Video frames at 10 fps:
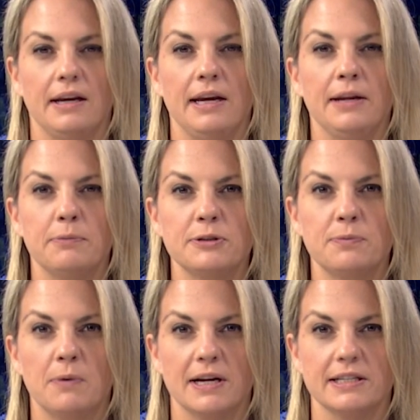It was
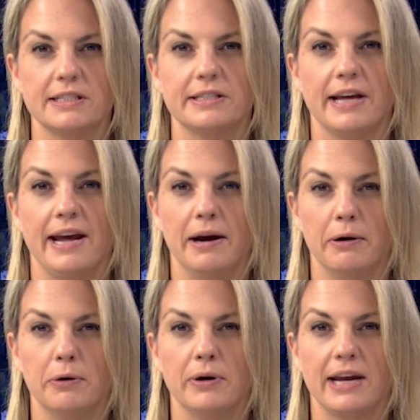once the
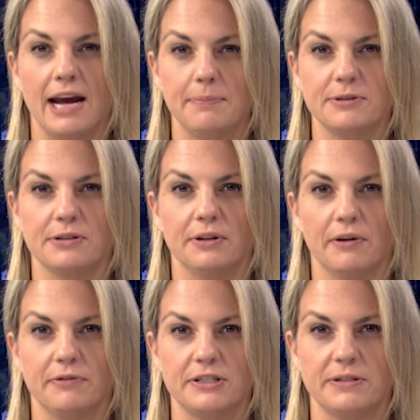heroin capital
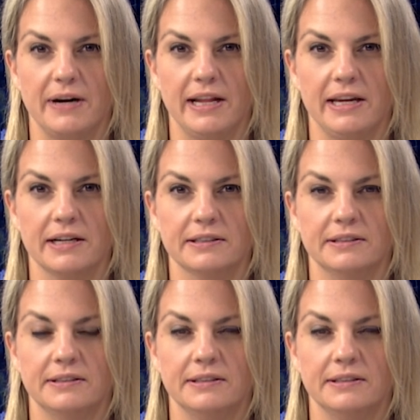of Australia,